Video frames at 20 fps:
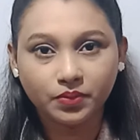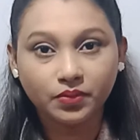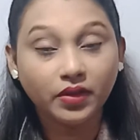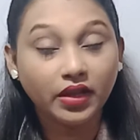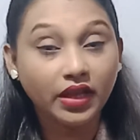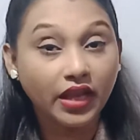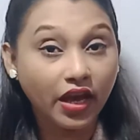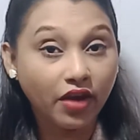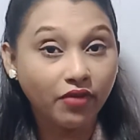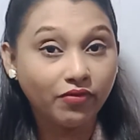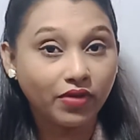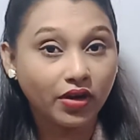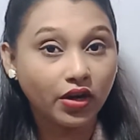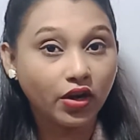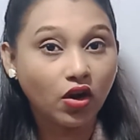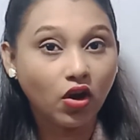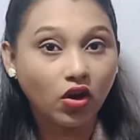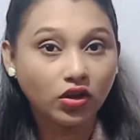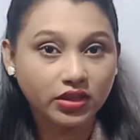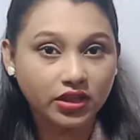Never,
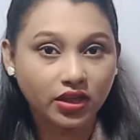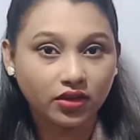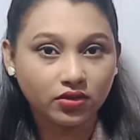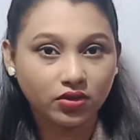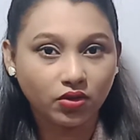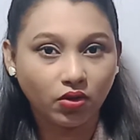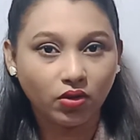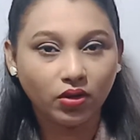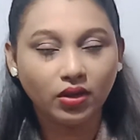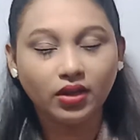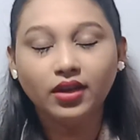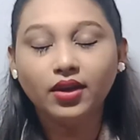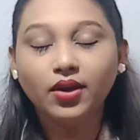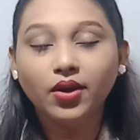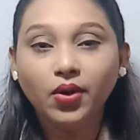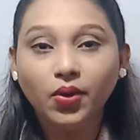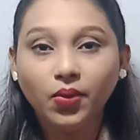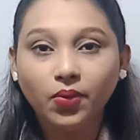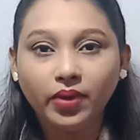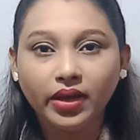not at all.
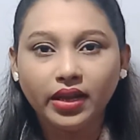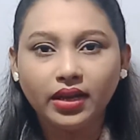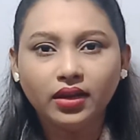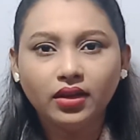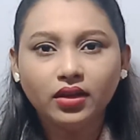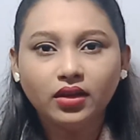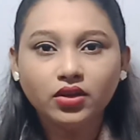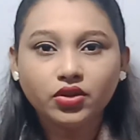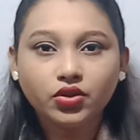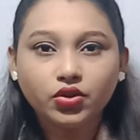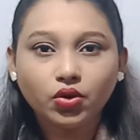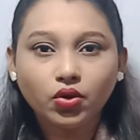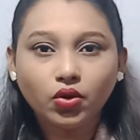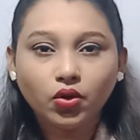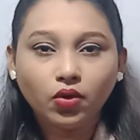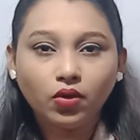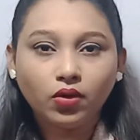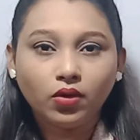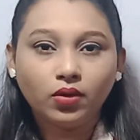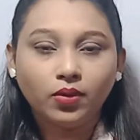Well,
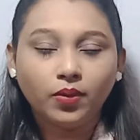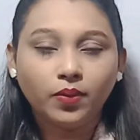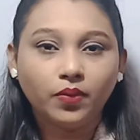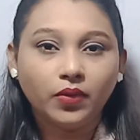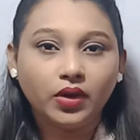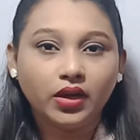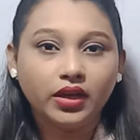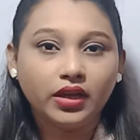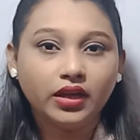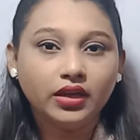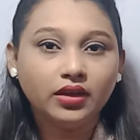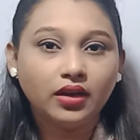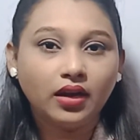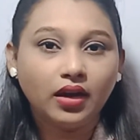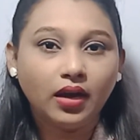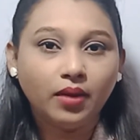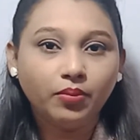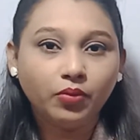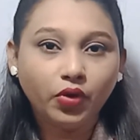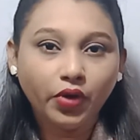so
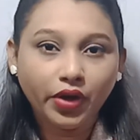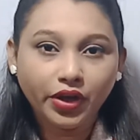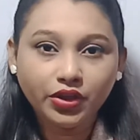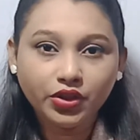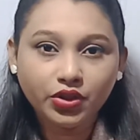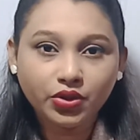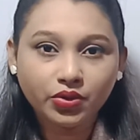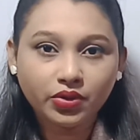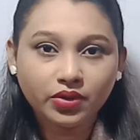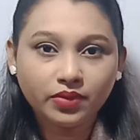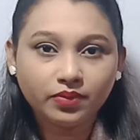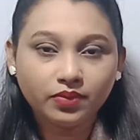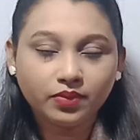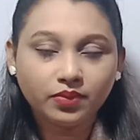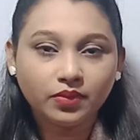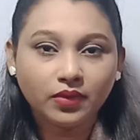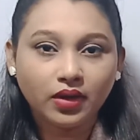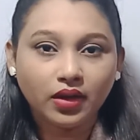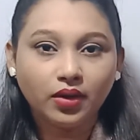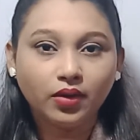I'm going to
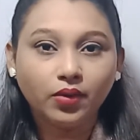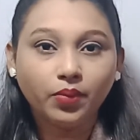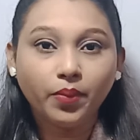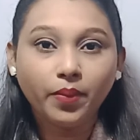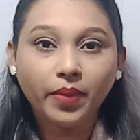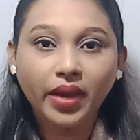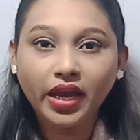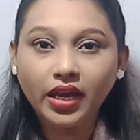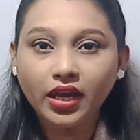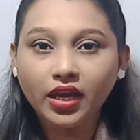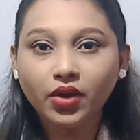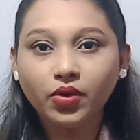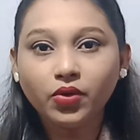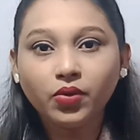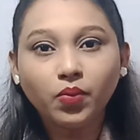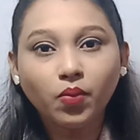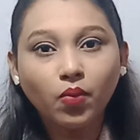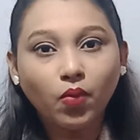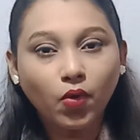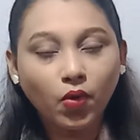make you
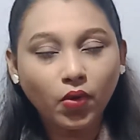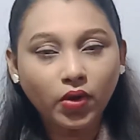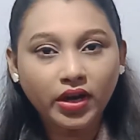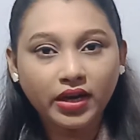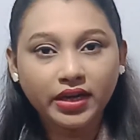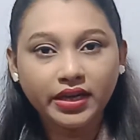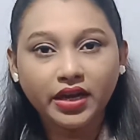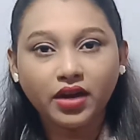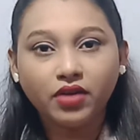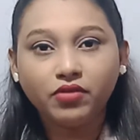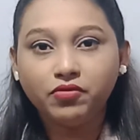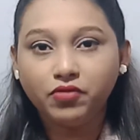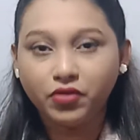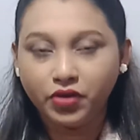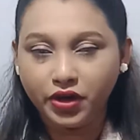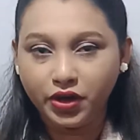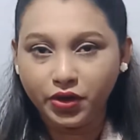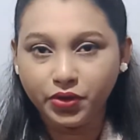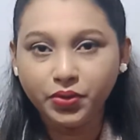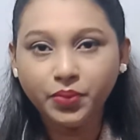more clear for
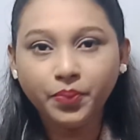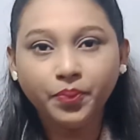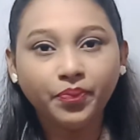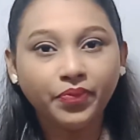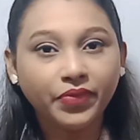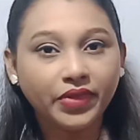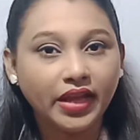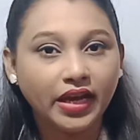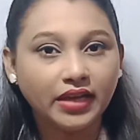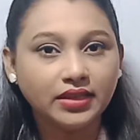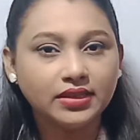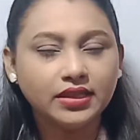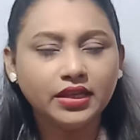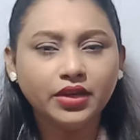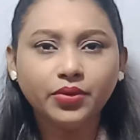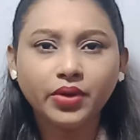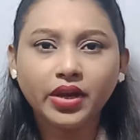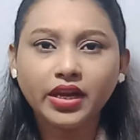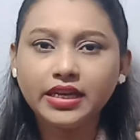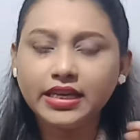you that
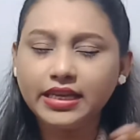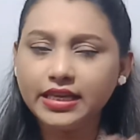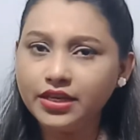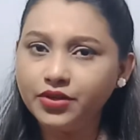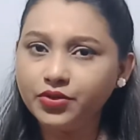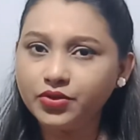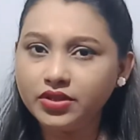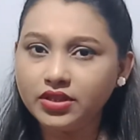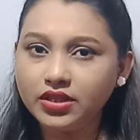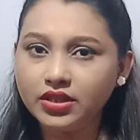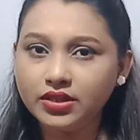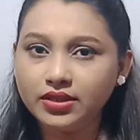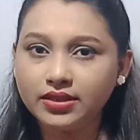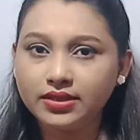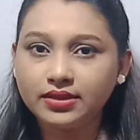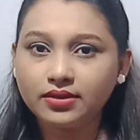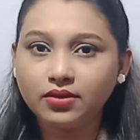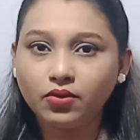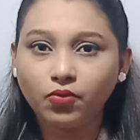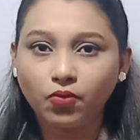you can use this
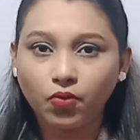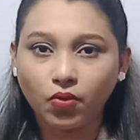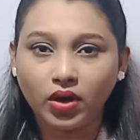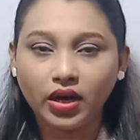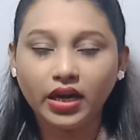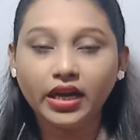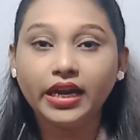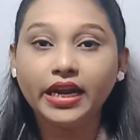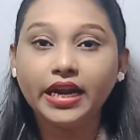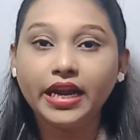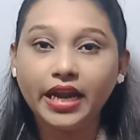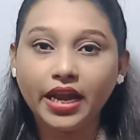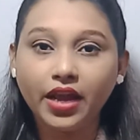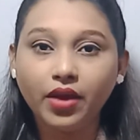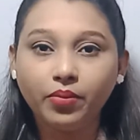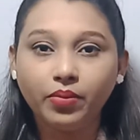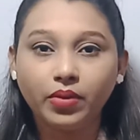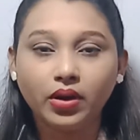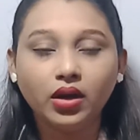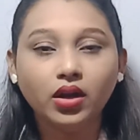word
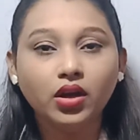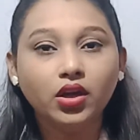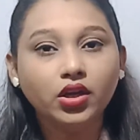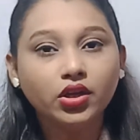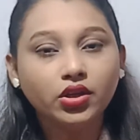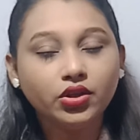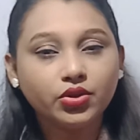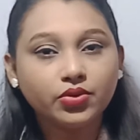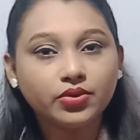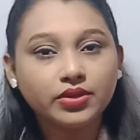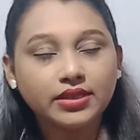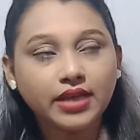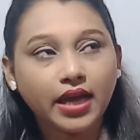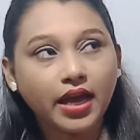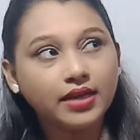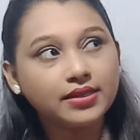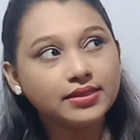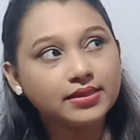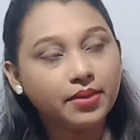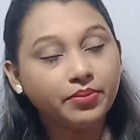never to
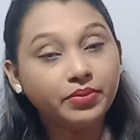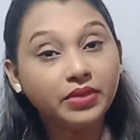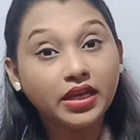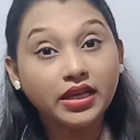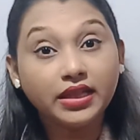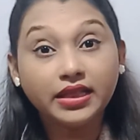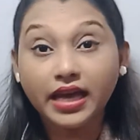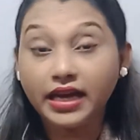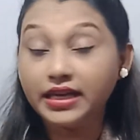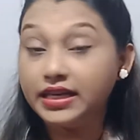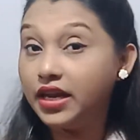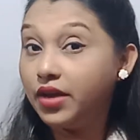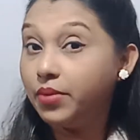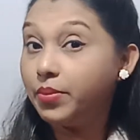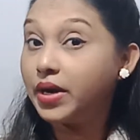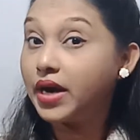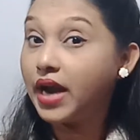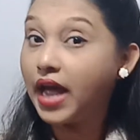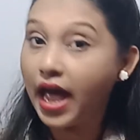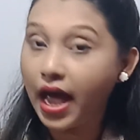say something that
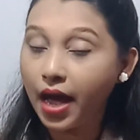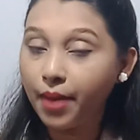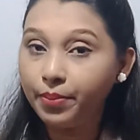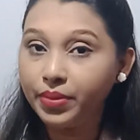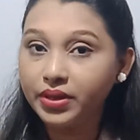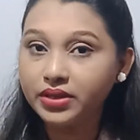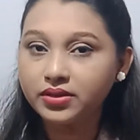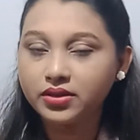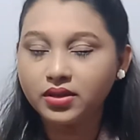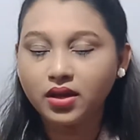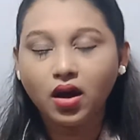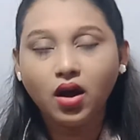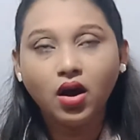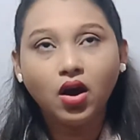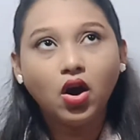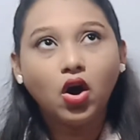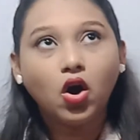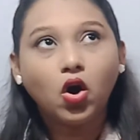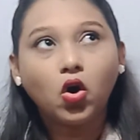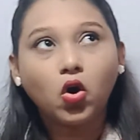never happens,
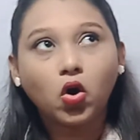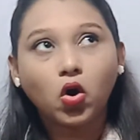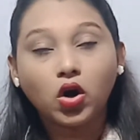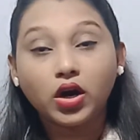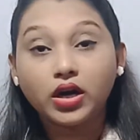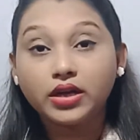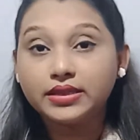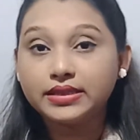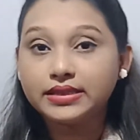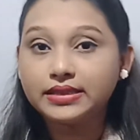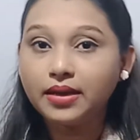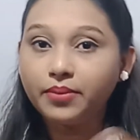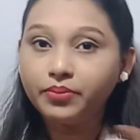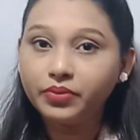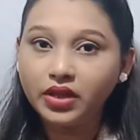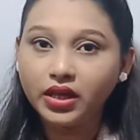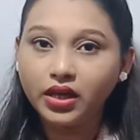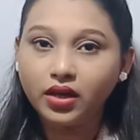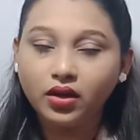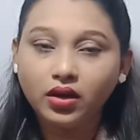or
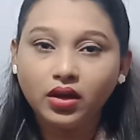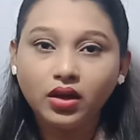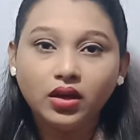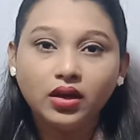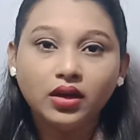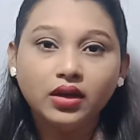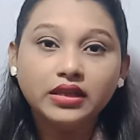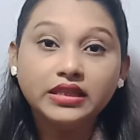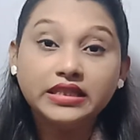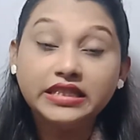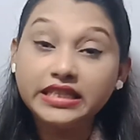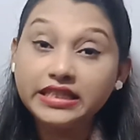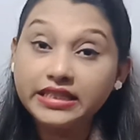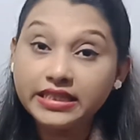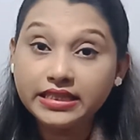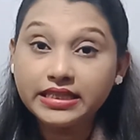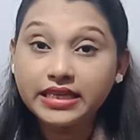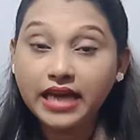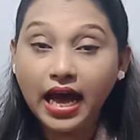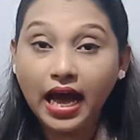something
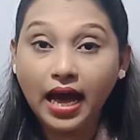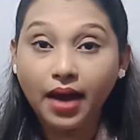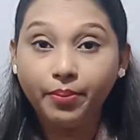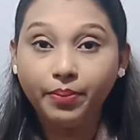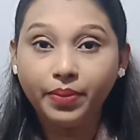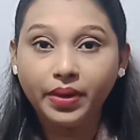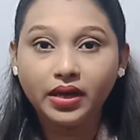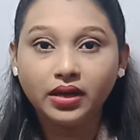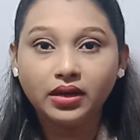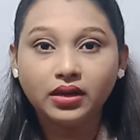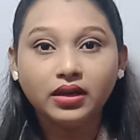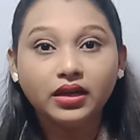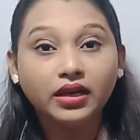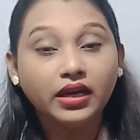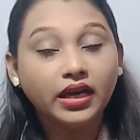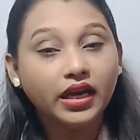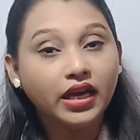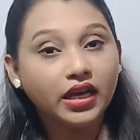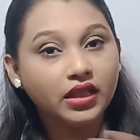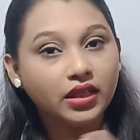didn't happen
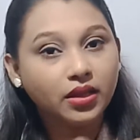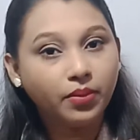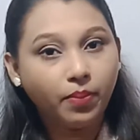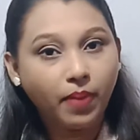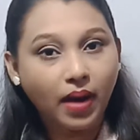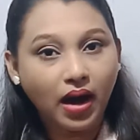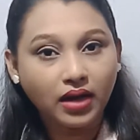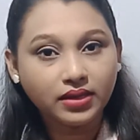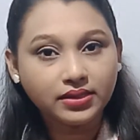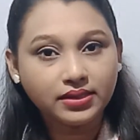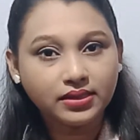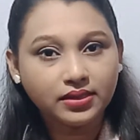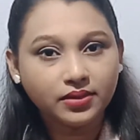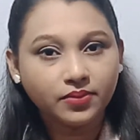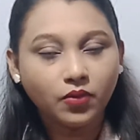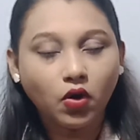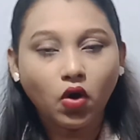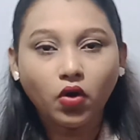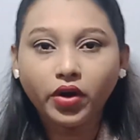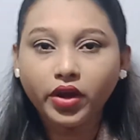in the past,
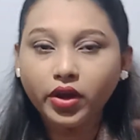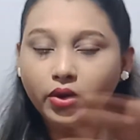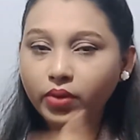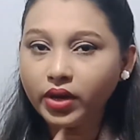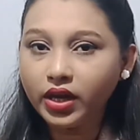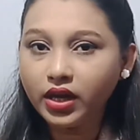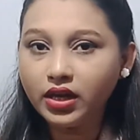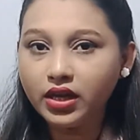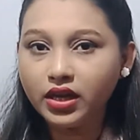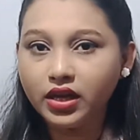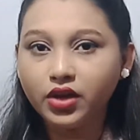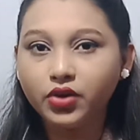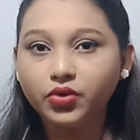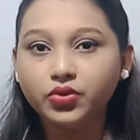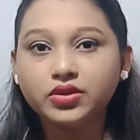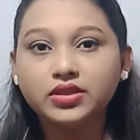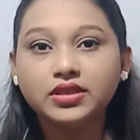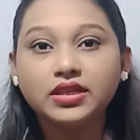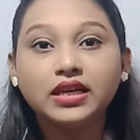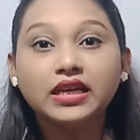or you can
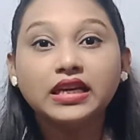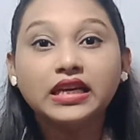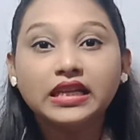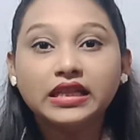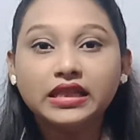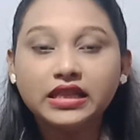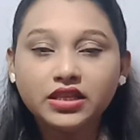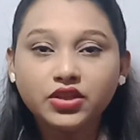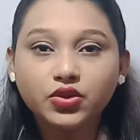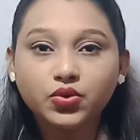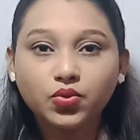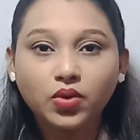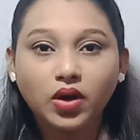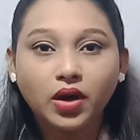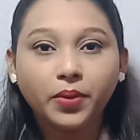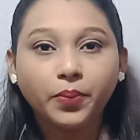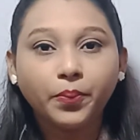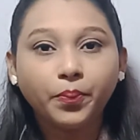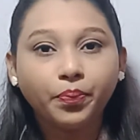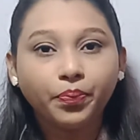use this
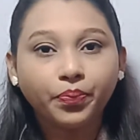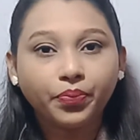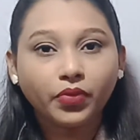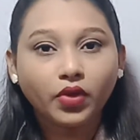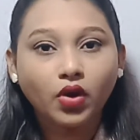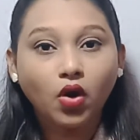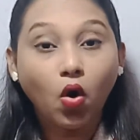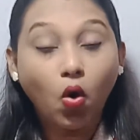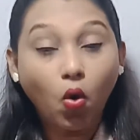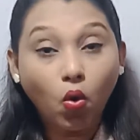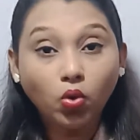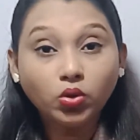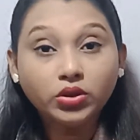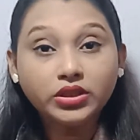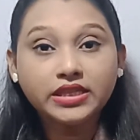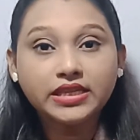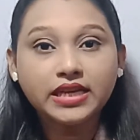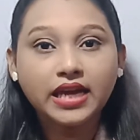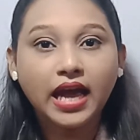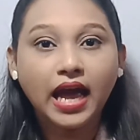one
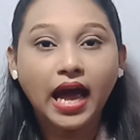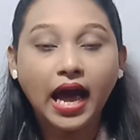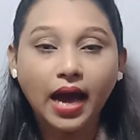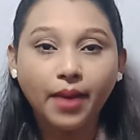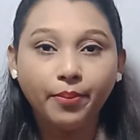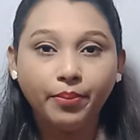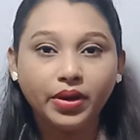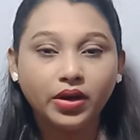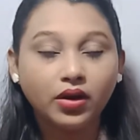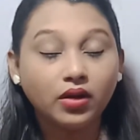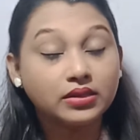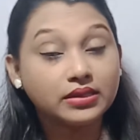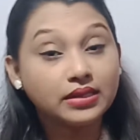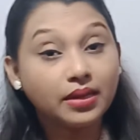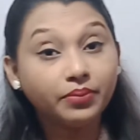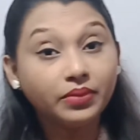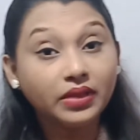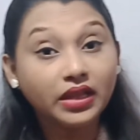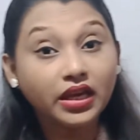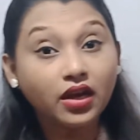won't happen, or
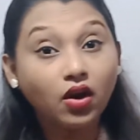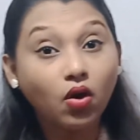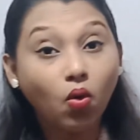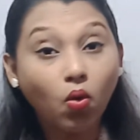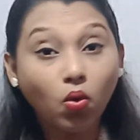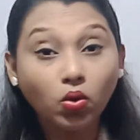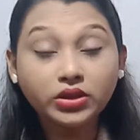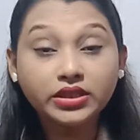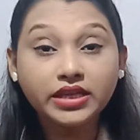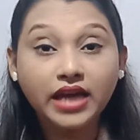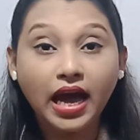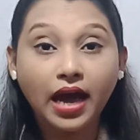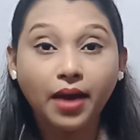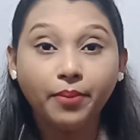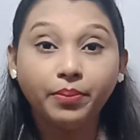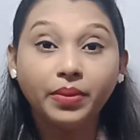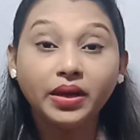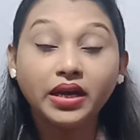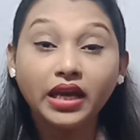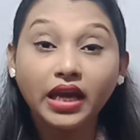something won't
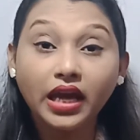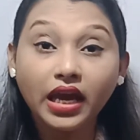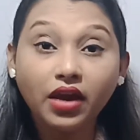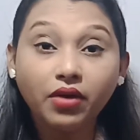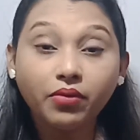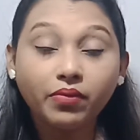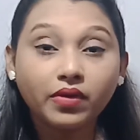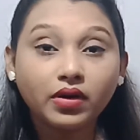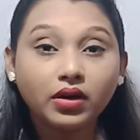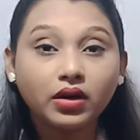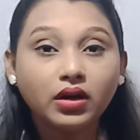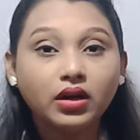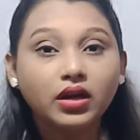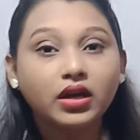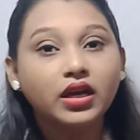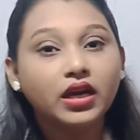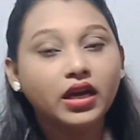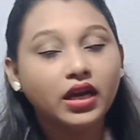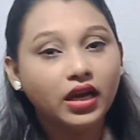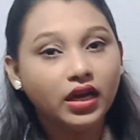happen ever
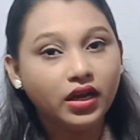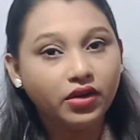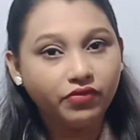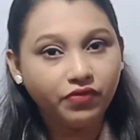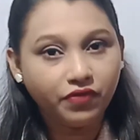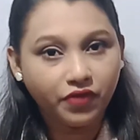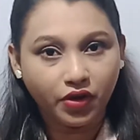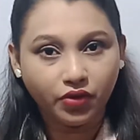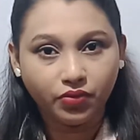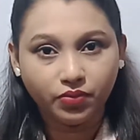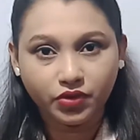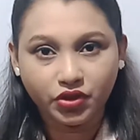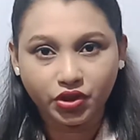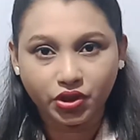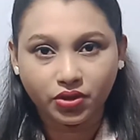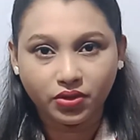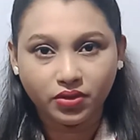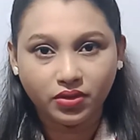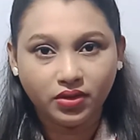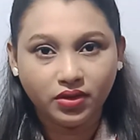in future